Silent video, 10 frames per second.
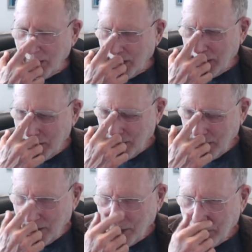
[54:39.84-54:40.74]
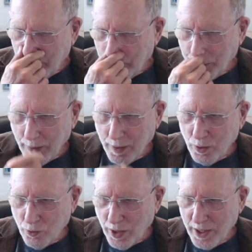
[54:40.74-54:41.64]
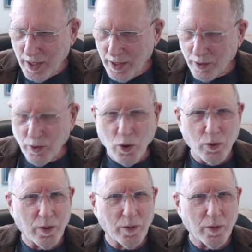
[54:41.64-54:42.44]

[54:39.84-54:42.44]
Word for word: and the straight eighth note